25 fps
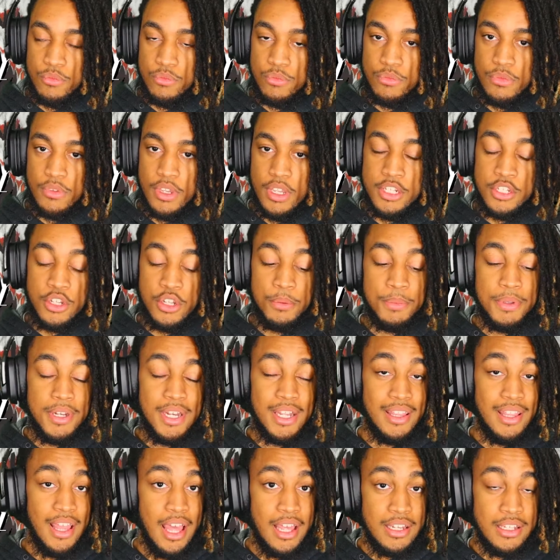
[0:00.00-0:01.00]
that's gonna be the
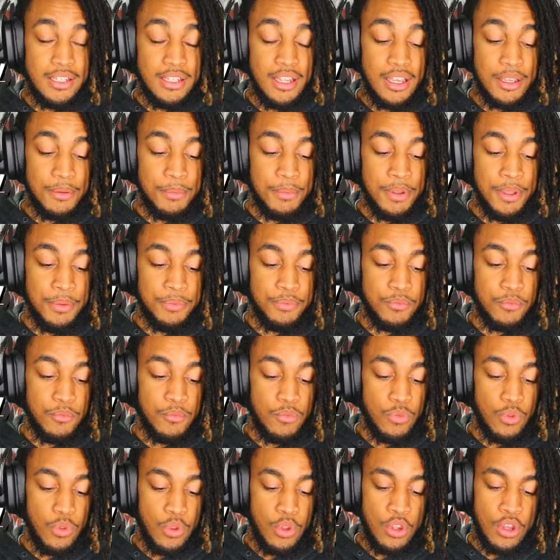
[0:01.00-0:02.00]
that segment.
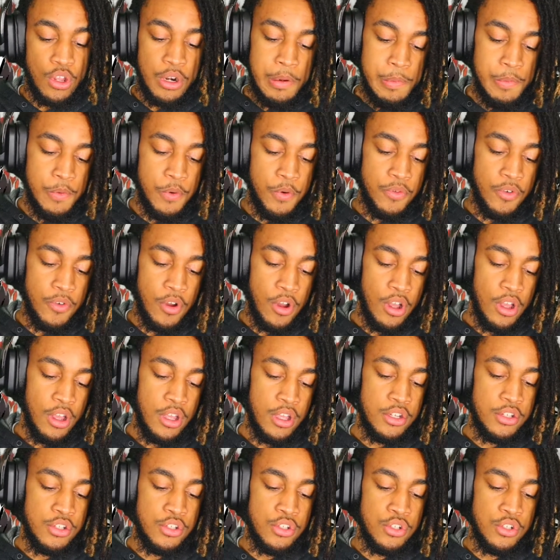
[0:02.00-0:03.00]
I'm gonna move
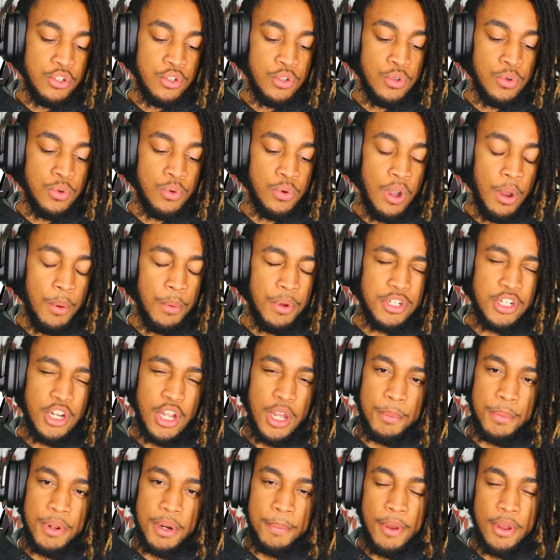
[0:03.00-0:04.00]
on to, I want to talk a
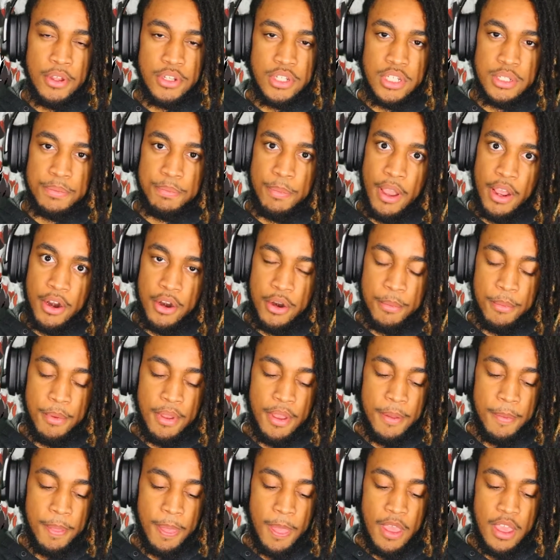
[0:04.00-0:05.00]
bit about
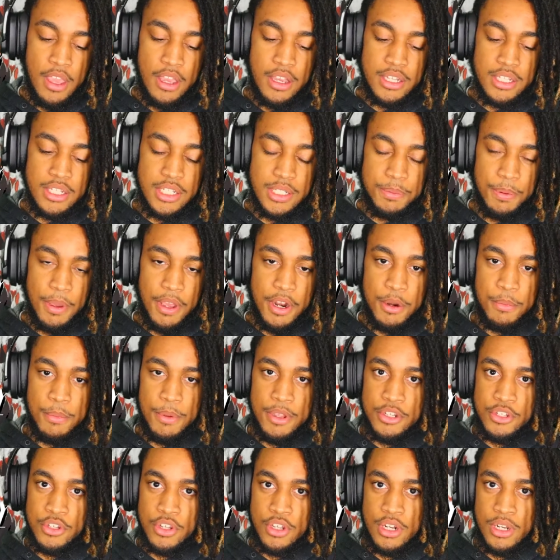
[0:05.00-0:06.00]
Spider-Man. Spider-Man
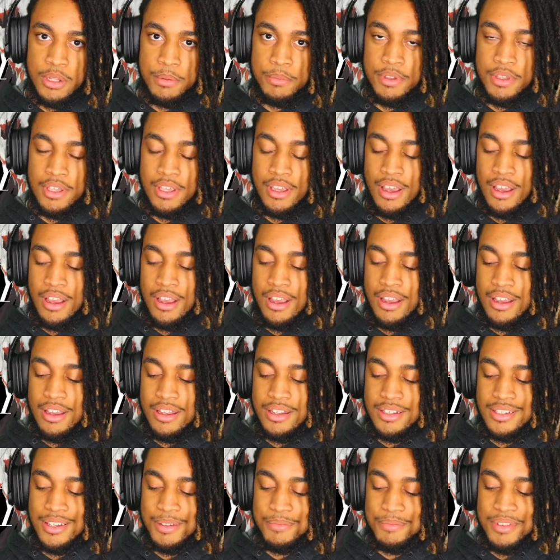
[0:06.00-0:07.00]
is gonna be
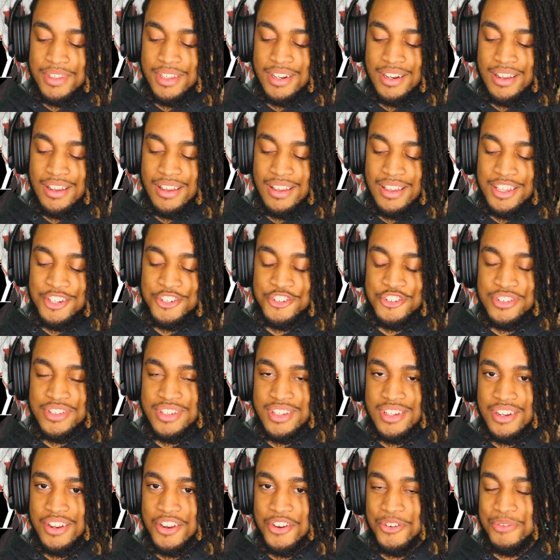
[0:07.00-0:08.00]
something
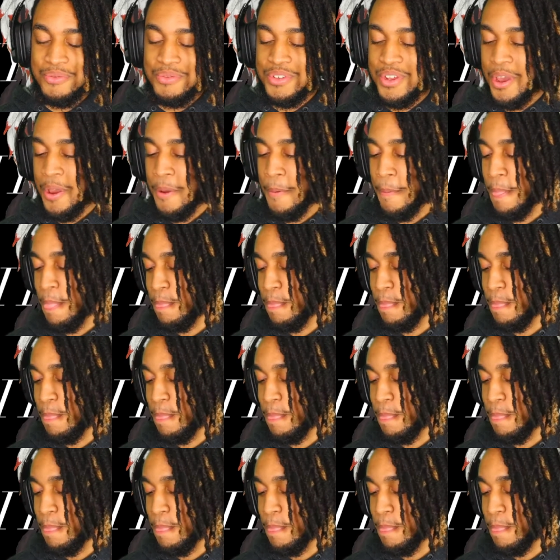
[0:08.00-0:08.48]
interesting here. So